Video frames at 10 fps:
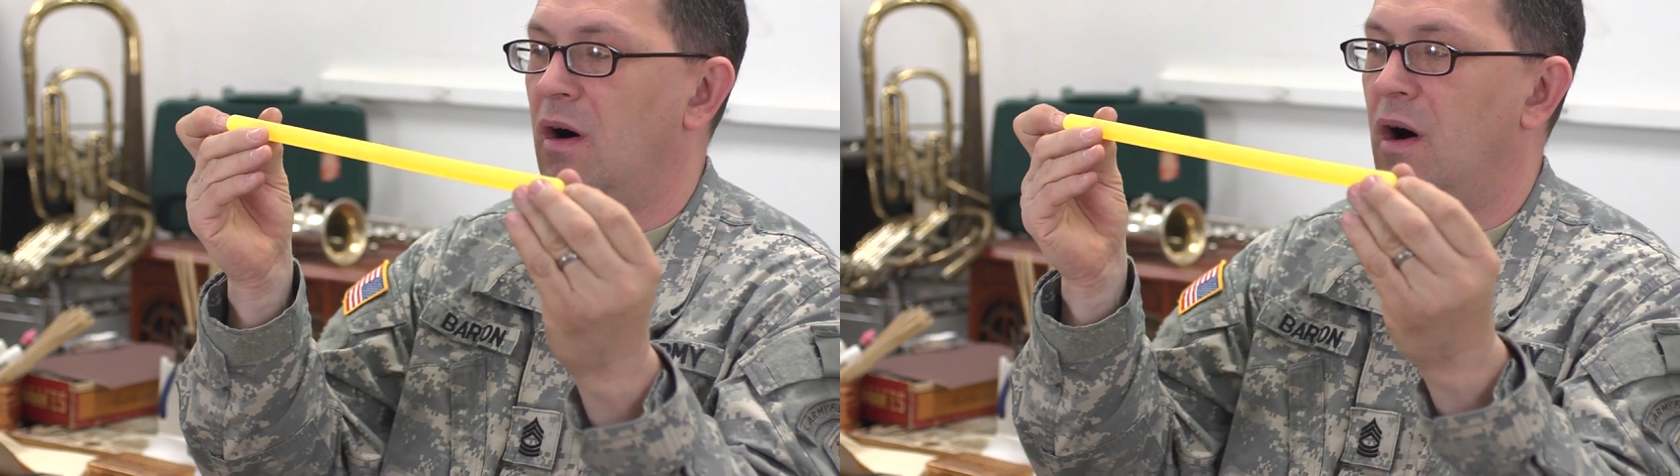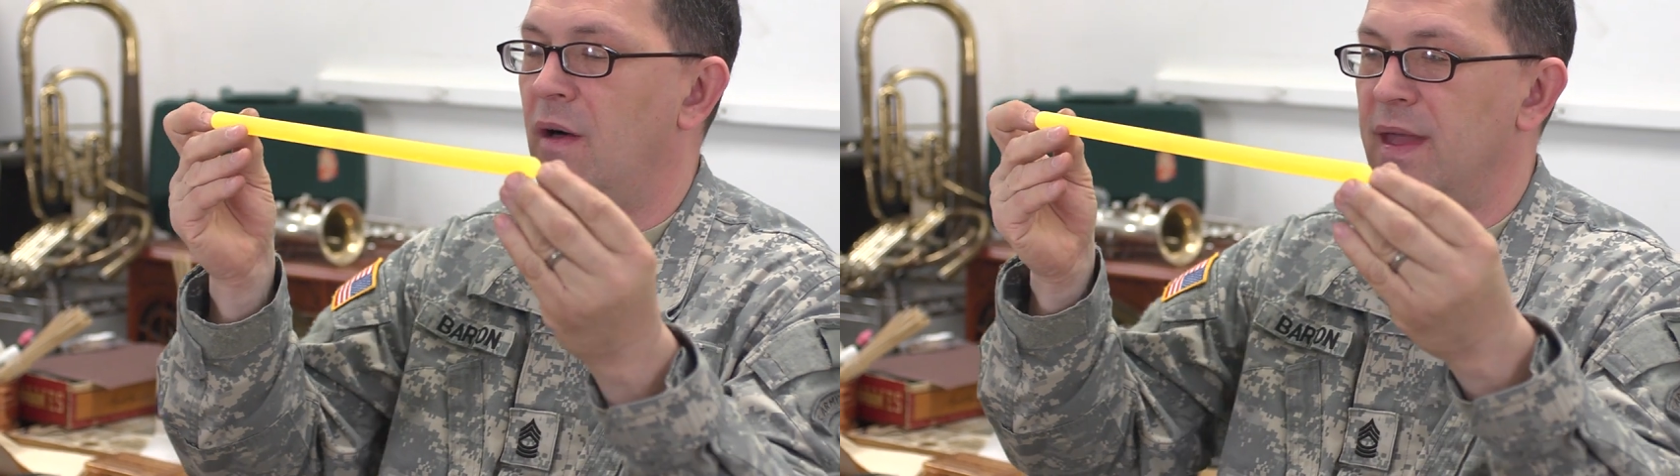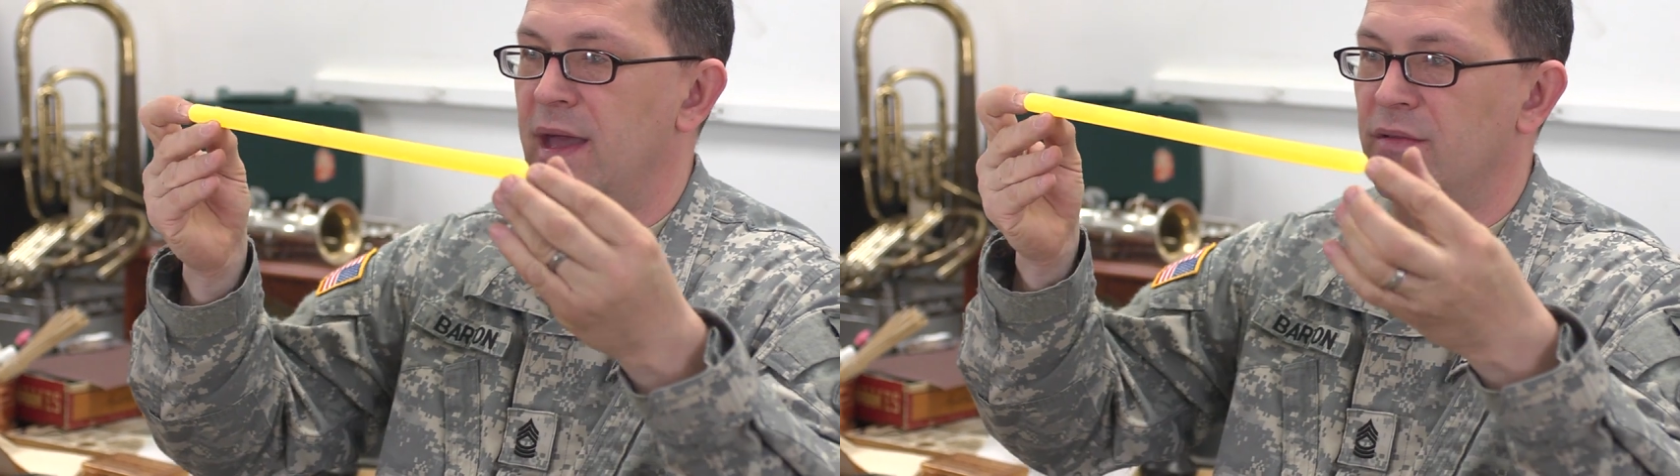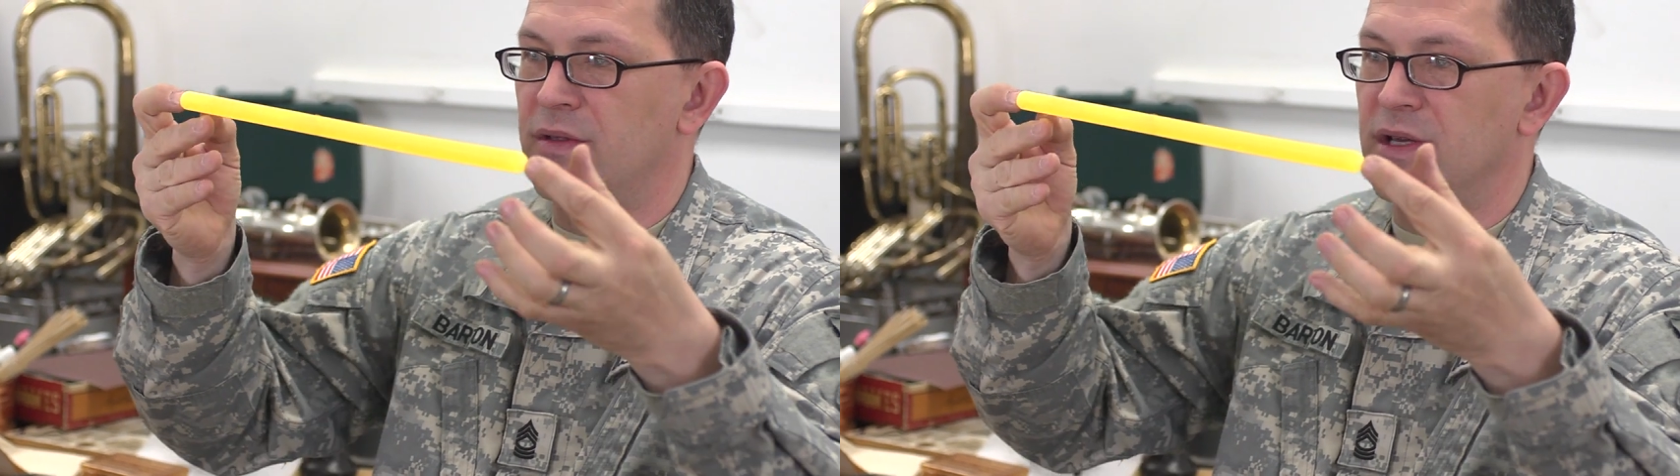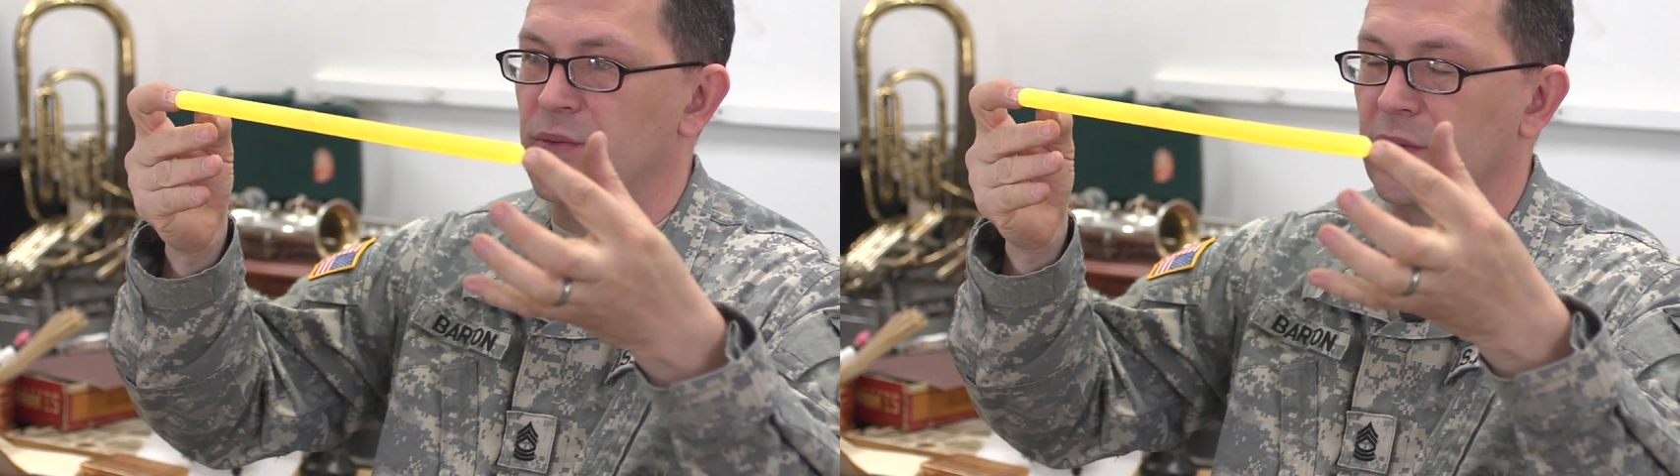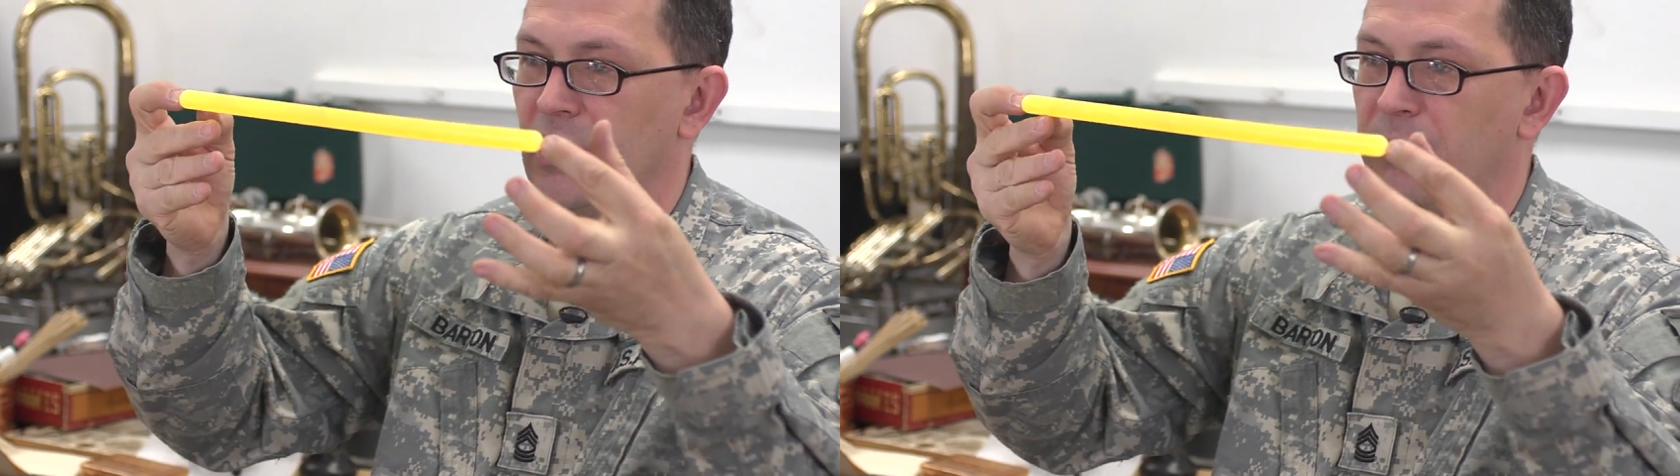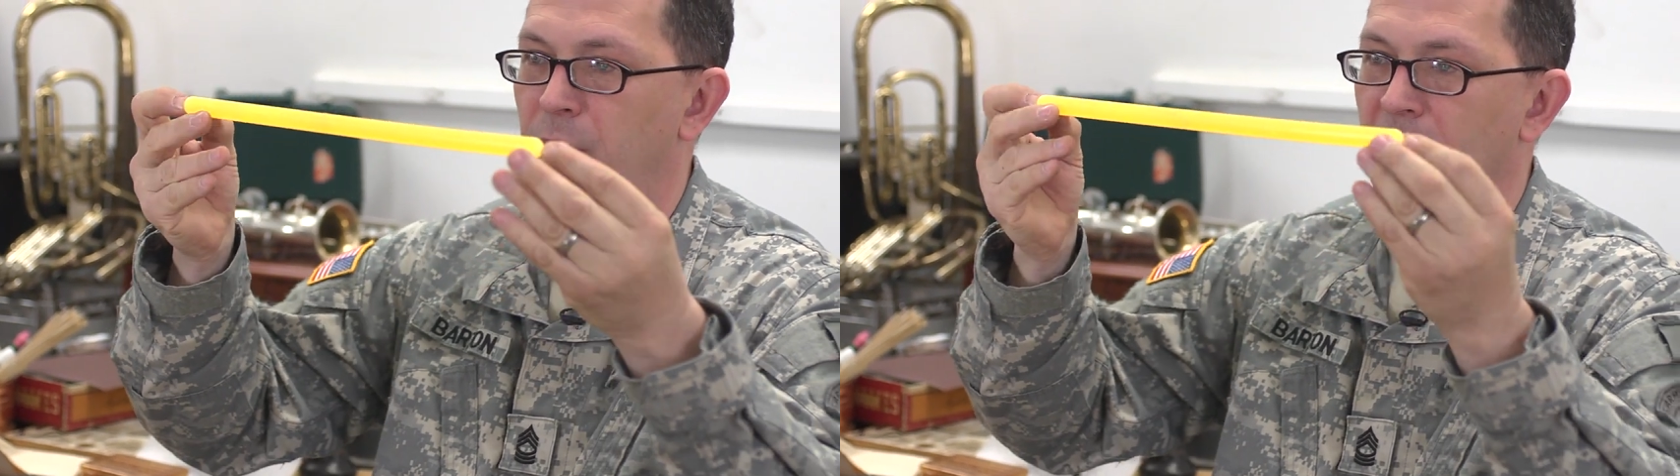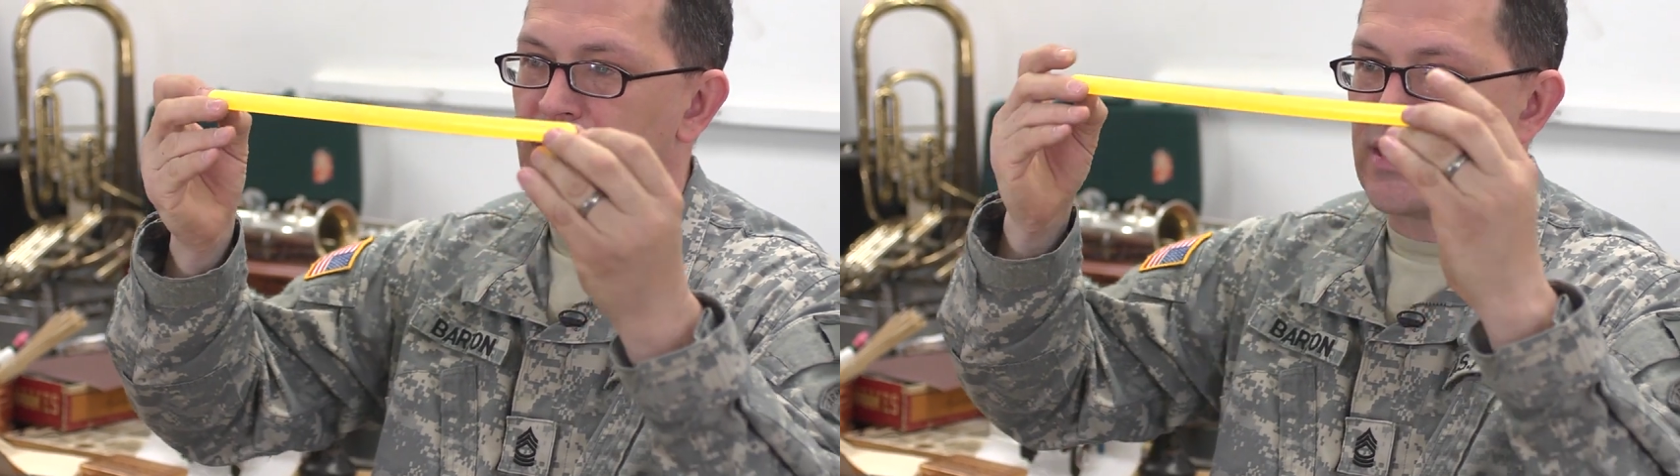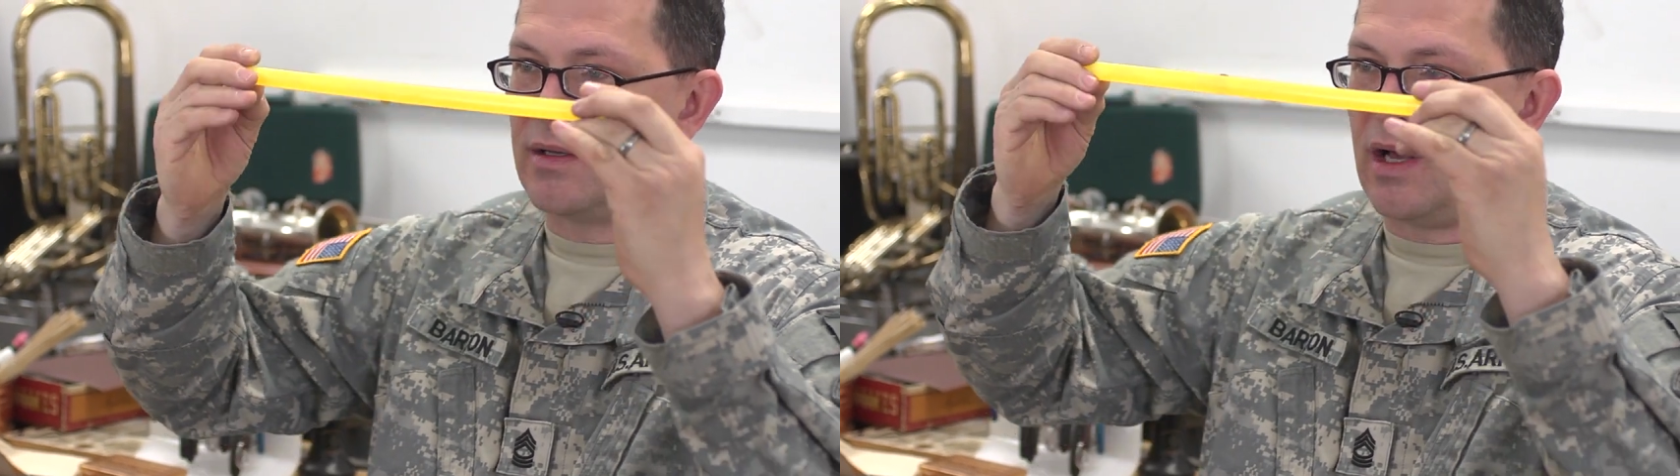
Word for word: on the end of this with little points